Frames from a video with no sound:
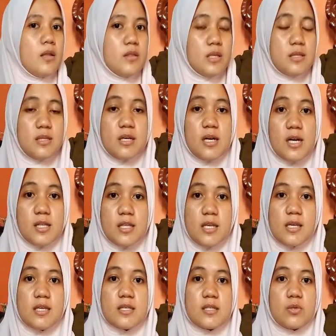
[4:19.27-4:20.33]
The third
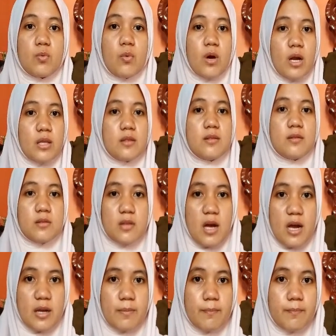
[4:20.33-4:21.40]
is write
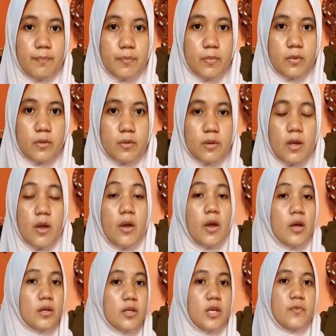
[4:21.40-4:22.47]
time.
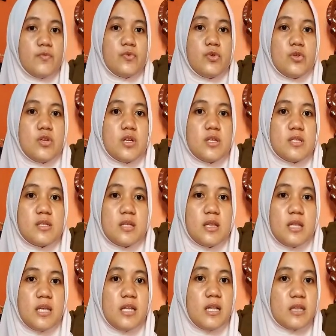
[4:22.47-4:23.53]
Give students a
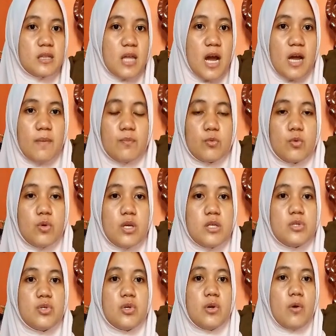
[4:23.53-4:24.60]
little time to
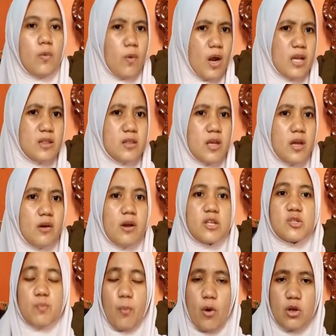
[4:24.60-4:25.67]
each write their
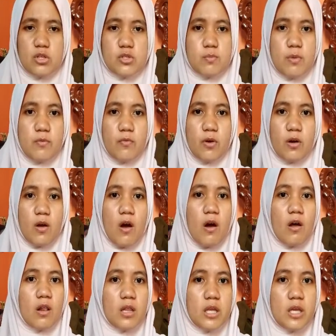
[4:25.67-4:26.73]
response before
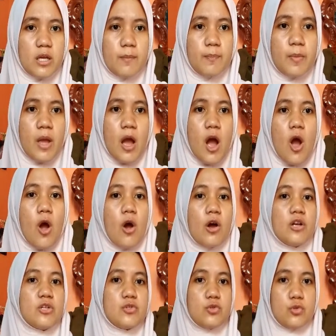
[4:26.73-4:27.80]
calling
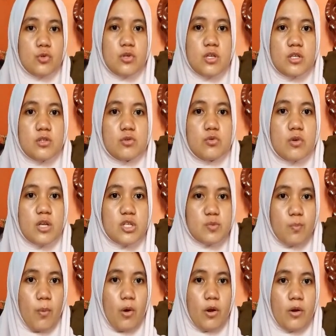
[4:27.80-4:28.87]
on a student to
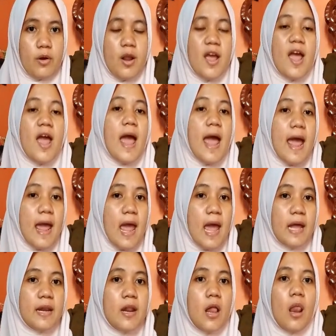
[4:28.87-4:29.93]
respond,
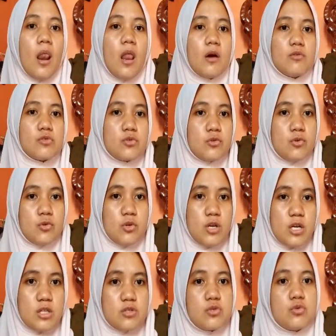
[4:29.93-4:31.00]
and allow
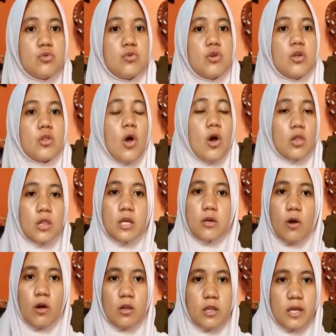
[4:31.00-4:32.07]
students to not only
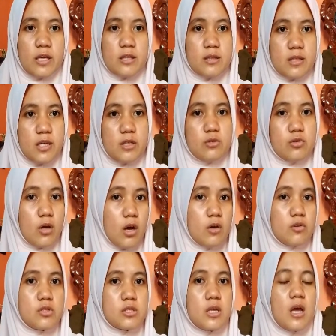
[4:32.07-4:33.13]
collect their
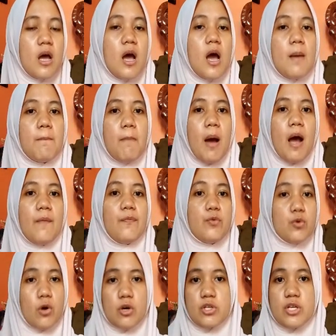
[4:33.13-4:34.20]
thoughts but
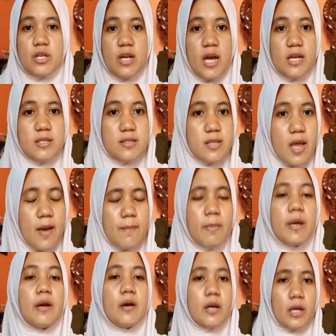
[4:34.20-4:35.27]
to organize them
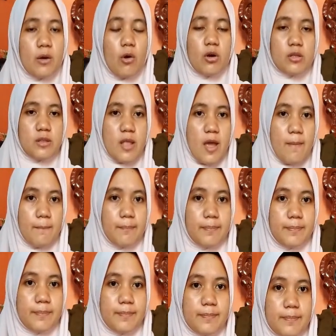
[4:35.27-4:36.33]
and record them.
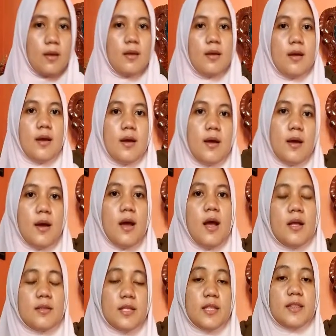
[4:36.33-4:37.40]

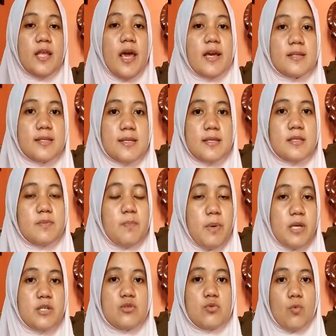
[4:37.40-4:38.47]
The next is
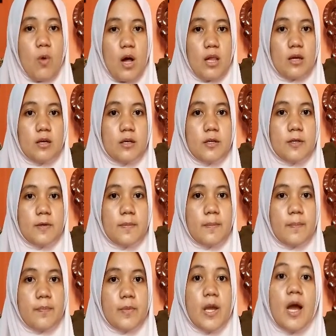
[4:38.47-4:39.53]
spaced walk.
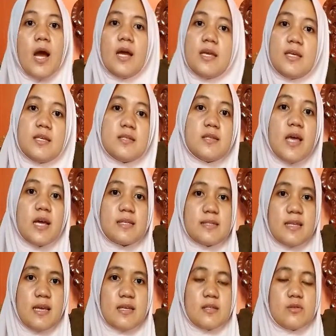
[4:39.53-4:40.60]
Easy
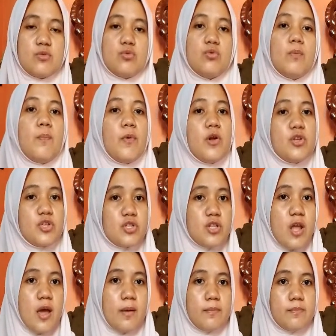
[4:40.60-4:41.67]
access to approach
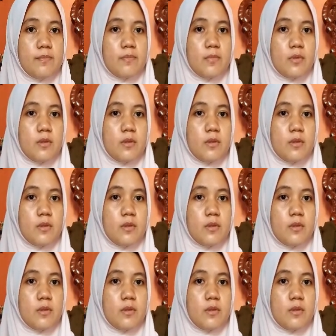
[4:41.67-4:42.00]
them